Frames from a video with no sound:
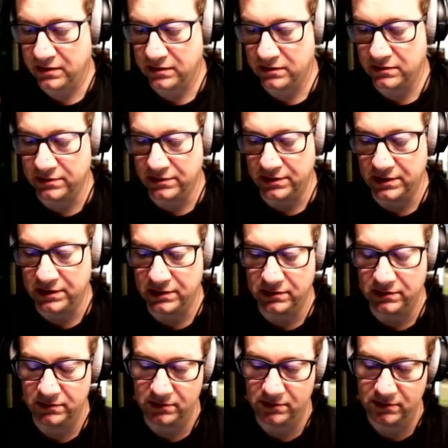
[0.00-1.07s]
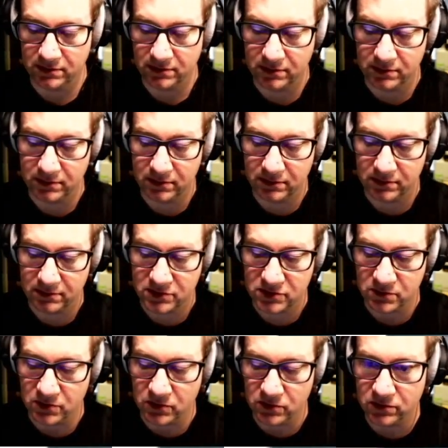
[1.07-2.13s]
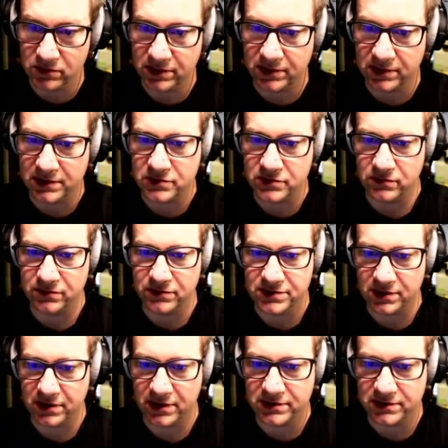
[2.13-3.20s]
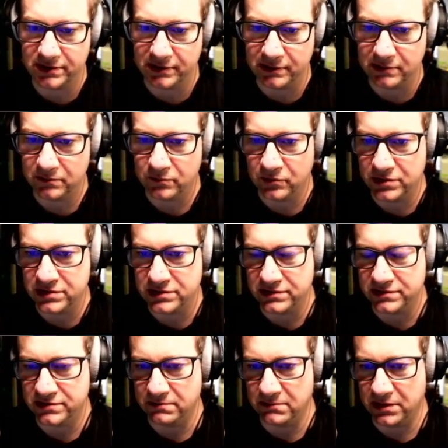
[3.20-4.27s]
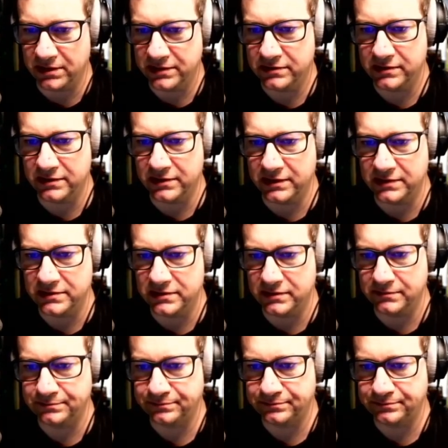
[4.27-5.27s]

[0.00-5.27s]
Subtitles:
the small connector on the side here, which is the mic connector,